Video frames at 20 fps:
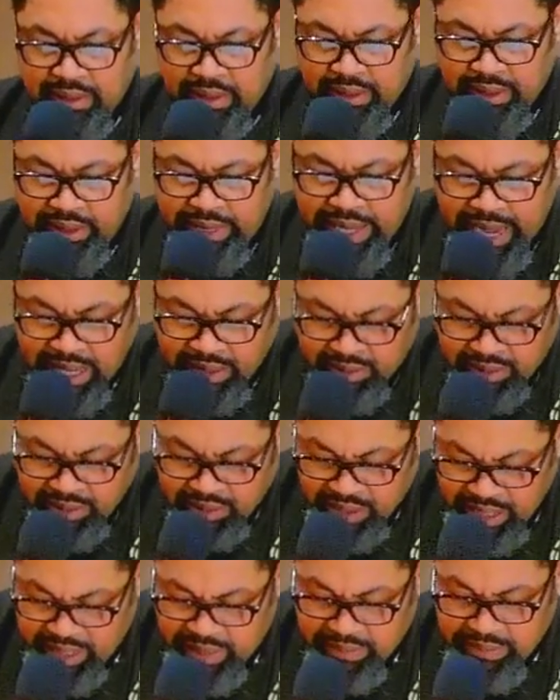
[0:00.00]
He has
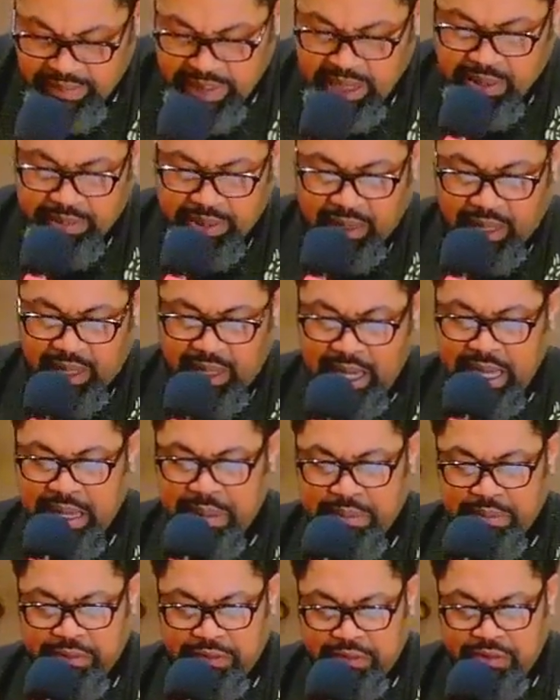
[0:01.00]
sent me to
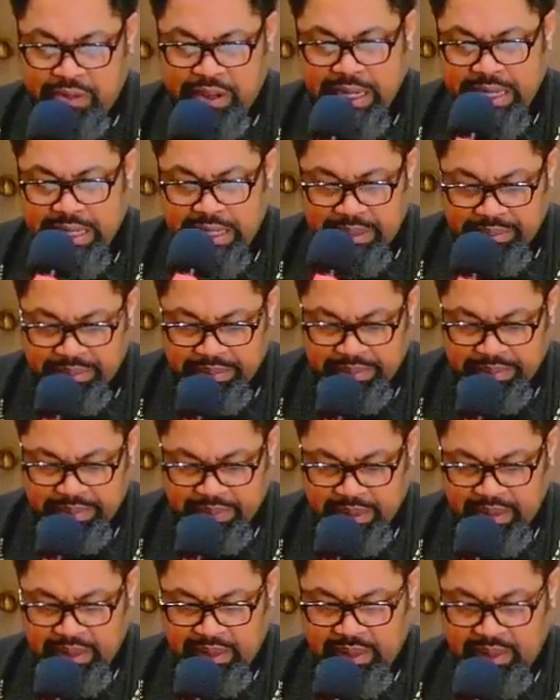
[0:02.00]
proclaim freedom
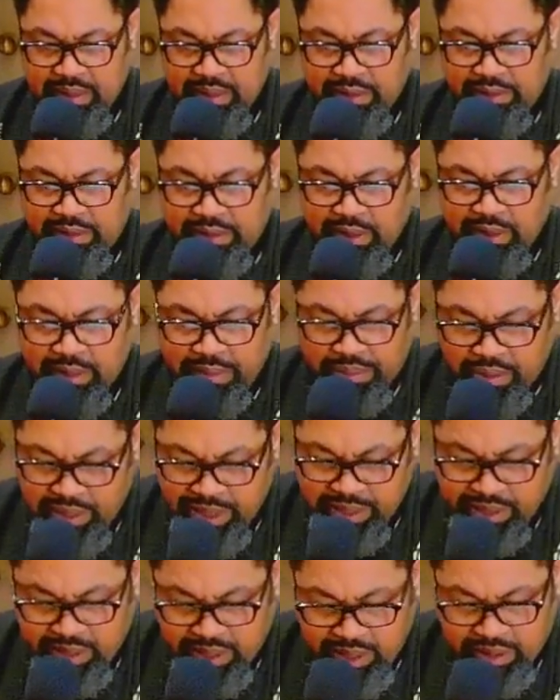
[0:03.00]
for the
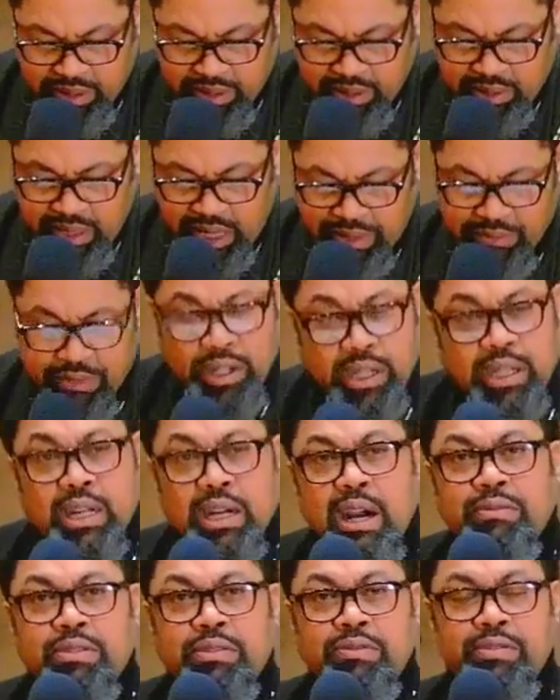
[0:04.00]
prisoners and
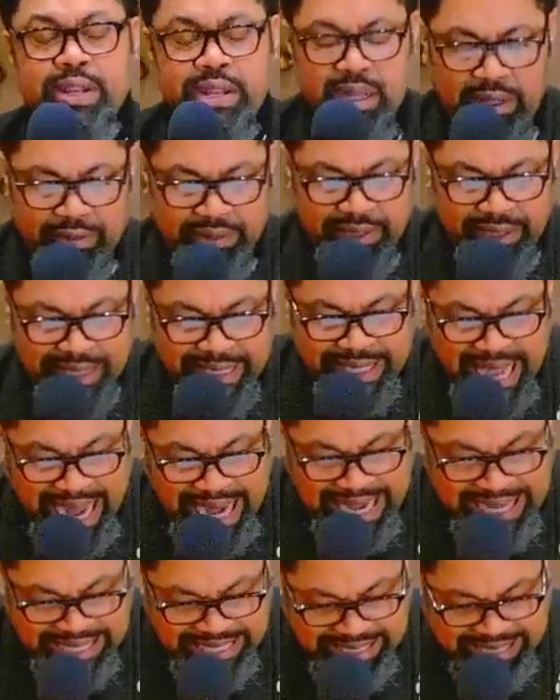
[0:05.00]
recovery of
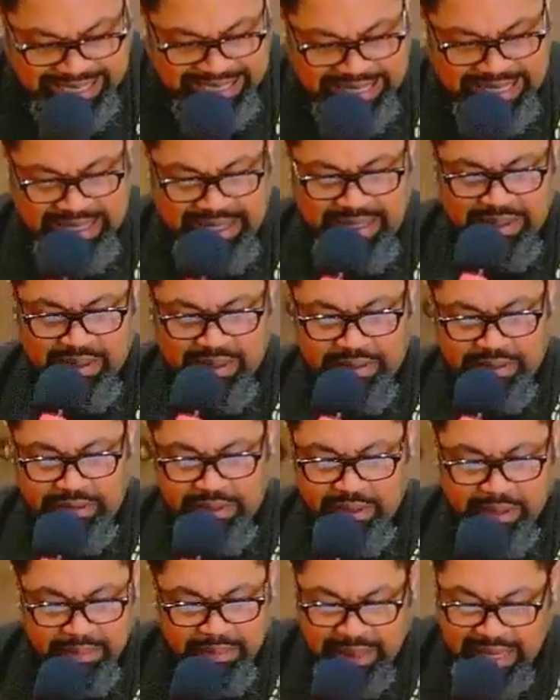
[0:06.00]
sight for
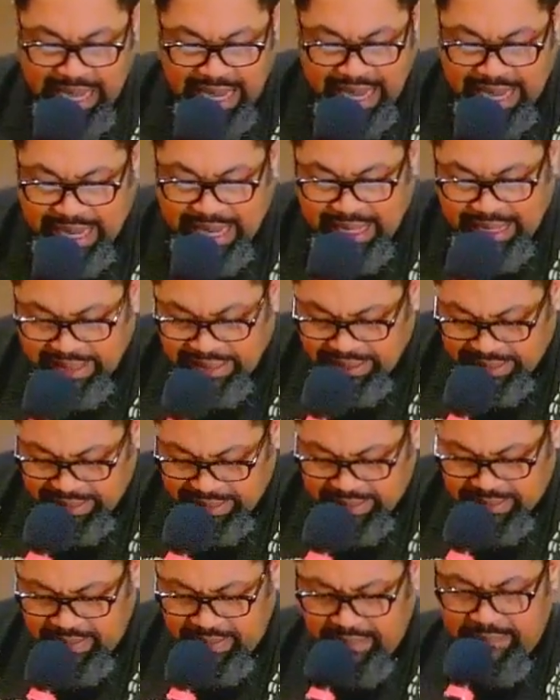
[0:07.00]
the blind,
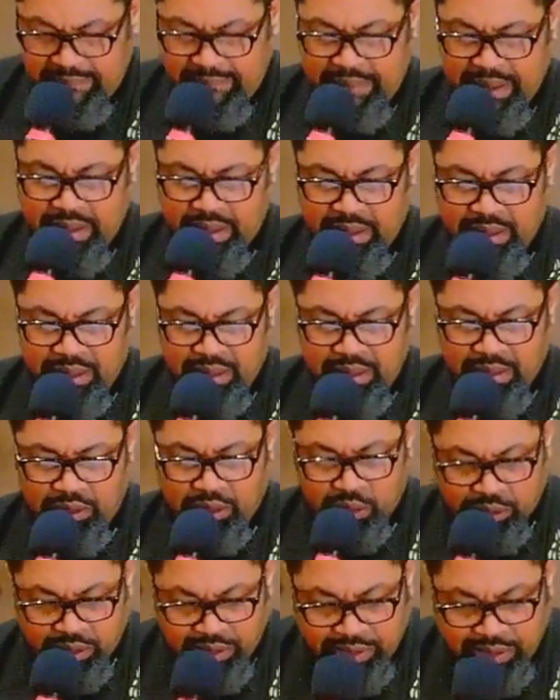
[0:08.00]

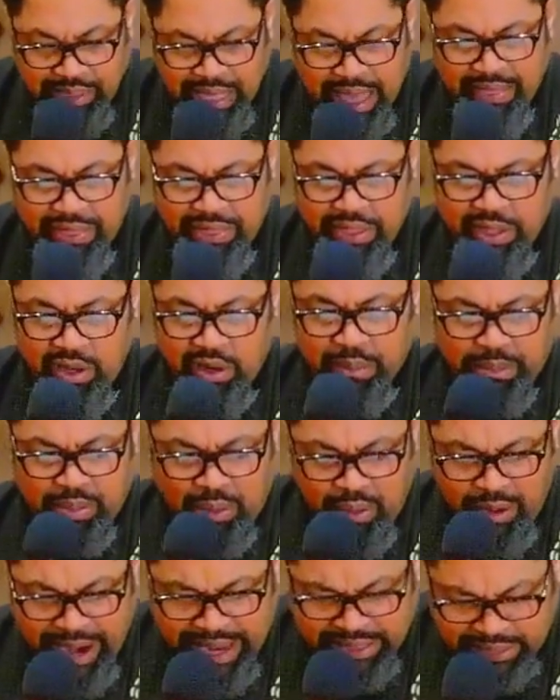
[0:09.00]
to set the
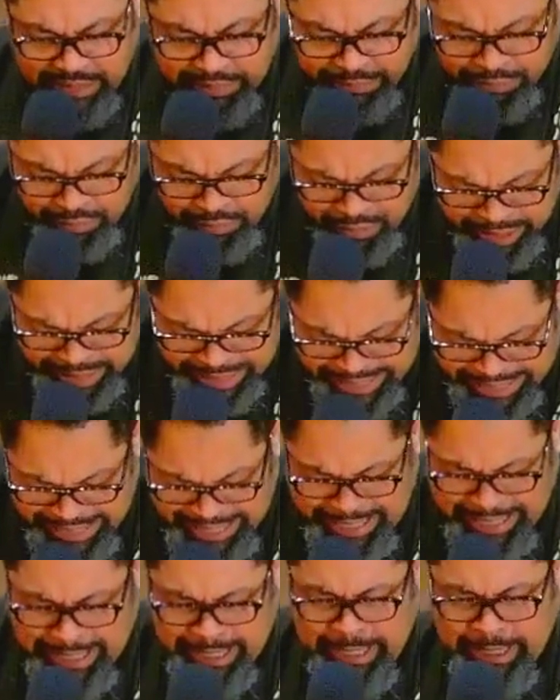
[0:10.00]
oppressed
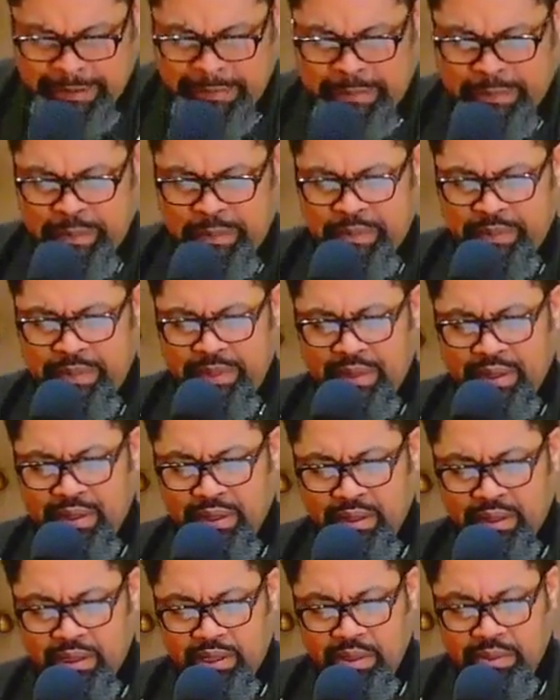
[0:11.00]
free,
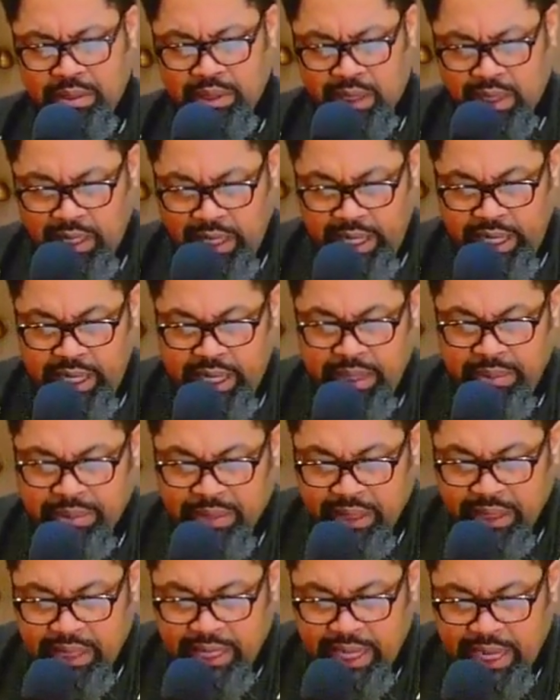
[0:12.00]
to proclaim
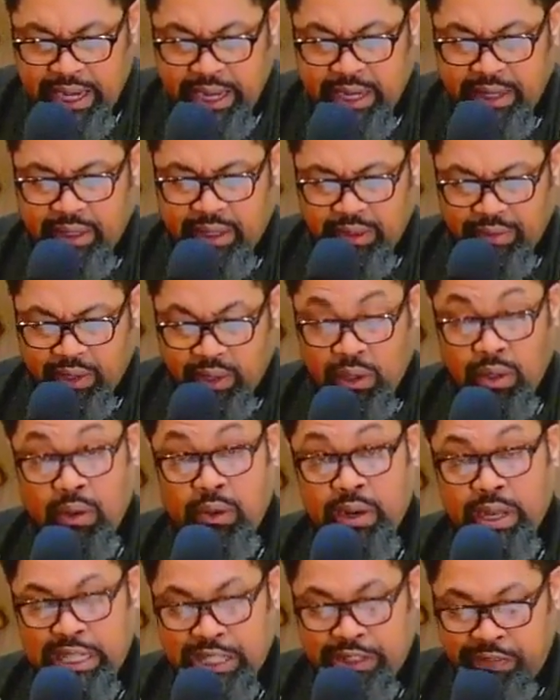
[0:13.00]
the year of the
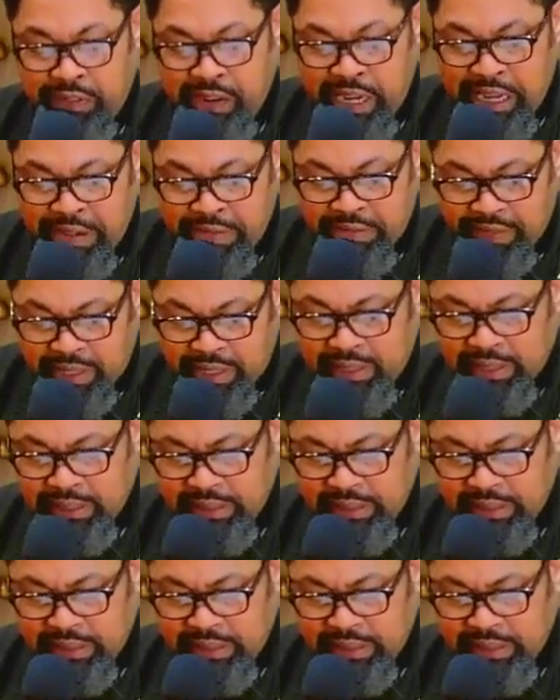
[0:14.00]
Lord's favor.